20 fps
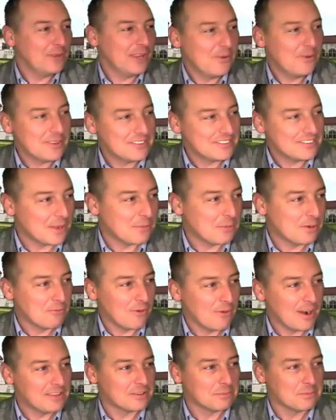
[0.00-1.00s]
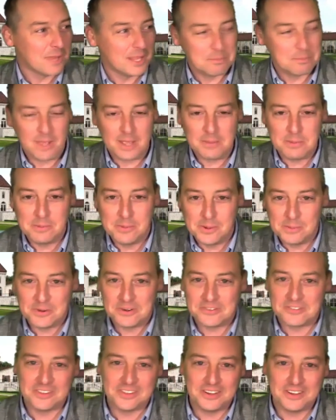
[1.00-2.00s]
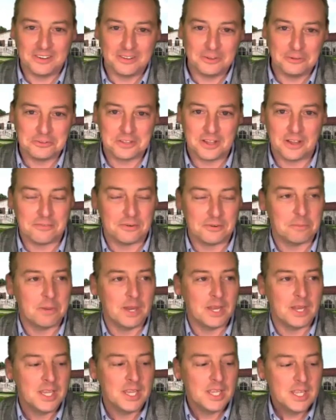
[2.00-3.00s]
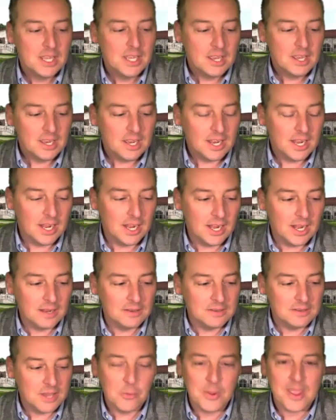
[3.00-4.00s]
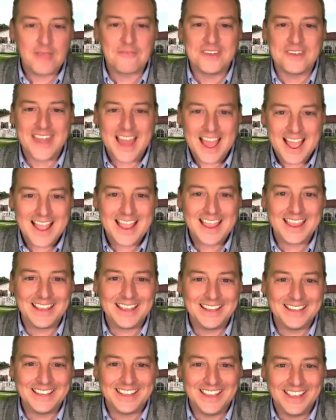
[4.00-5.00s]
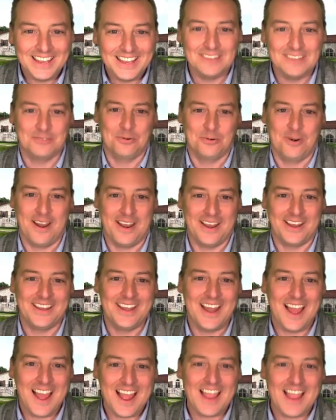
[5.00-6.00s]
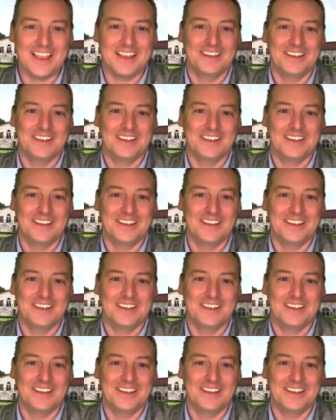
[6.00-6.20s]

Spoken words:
always say we raise them like baby boomers, so they're a little tougher. But no, we have nine kids, Ryan. Nine.